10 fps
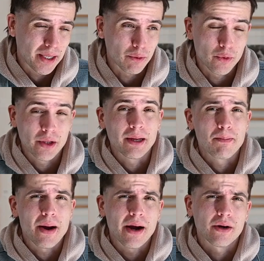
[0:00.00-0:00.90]
like really
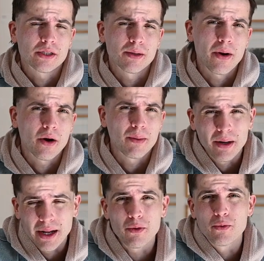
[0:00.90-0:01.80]
embarrassed about it,
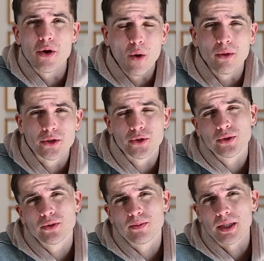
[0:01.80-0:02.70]
but I don't know the
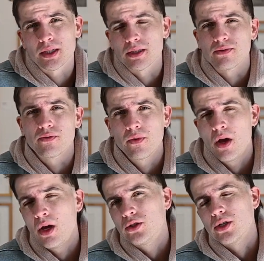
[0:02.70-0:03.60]
truth because
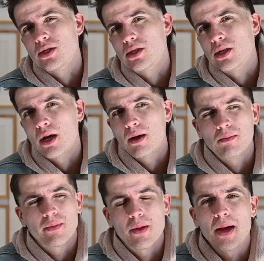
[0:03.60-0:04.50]
just
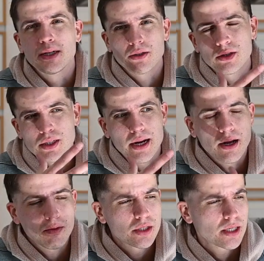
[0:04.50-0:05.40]
the mental state
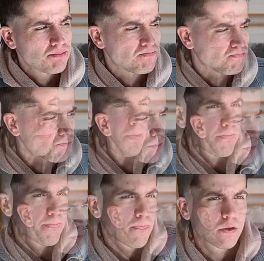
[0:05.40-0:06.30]
I was in.
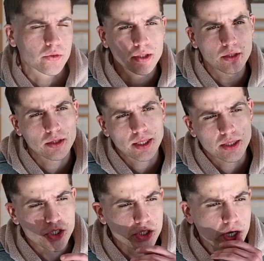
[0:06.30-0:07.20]
They're gonna look
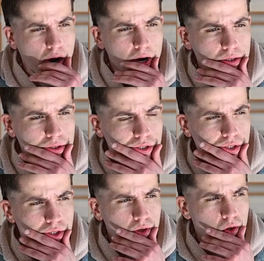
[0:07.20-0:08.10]
like the
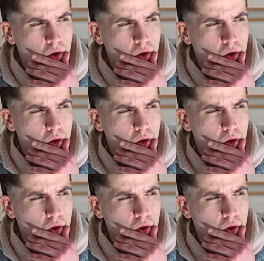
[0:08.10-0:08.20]
scars